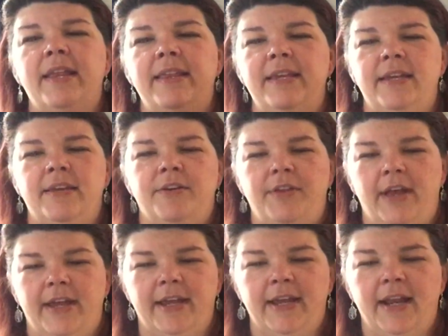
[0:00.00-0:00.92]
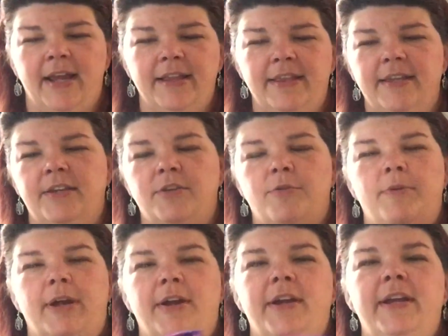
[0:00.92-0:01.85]
I think he'll like it. I think he'll
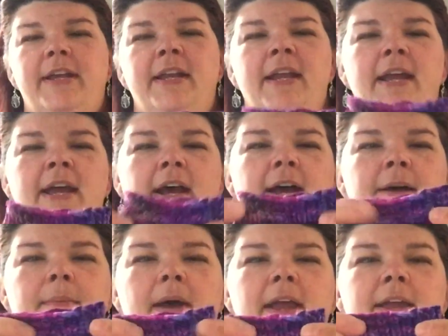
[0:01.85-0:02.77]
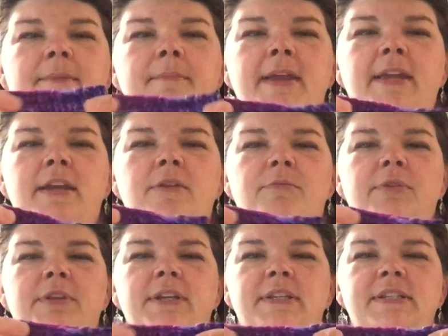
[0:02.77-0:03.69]
wear it. I am making
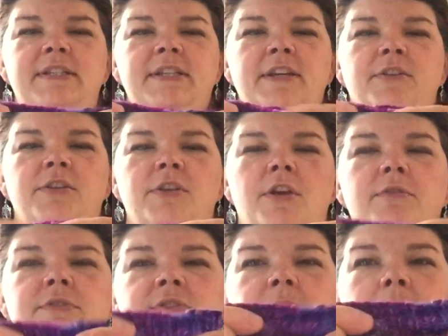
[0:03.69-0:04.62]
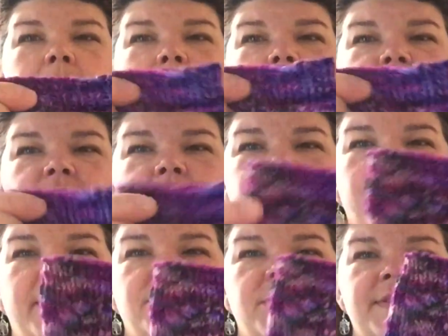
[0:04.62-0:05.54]
really detailed notes on my project
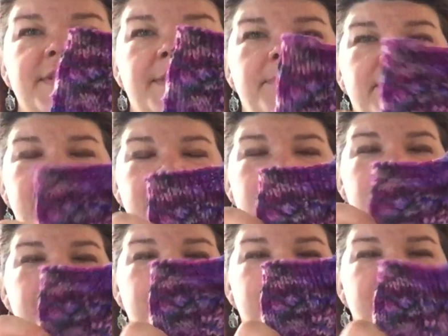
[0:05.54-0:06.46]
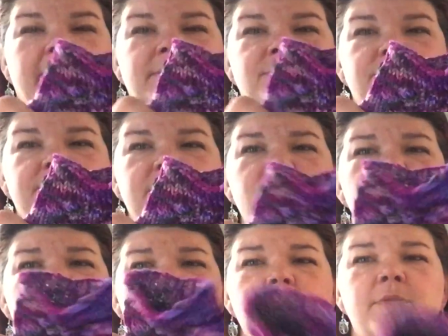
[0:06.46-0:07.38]
page because I put in a couple of extra
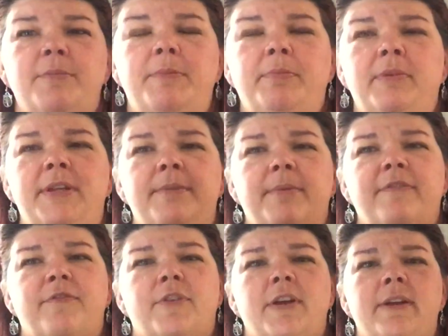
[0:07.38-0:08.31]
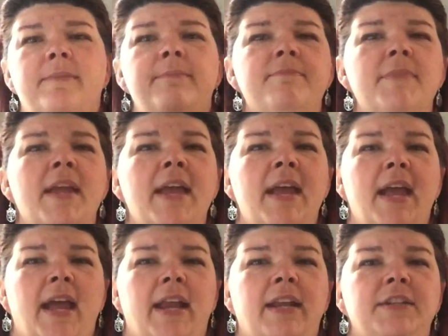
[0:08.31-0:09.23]
stitches, so it would be plenty big for him.
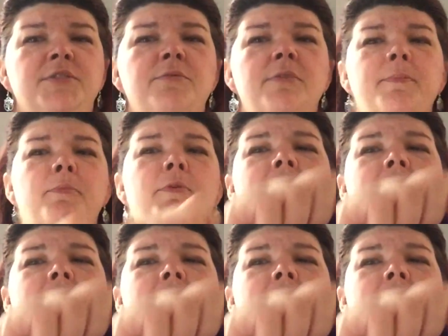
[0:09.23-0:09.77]
And I do want to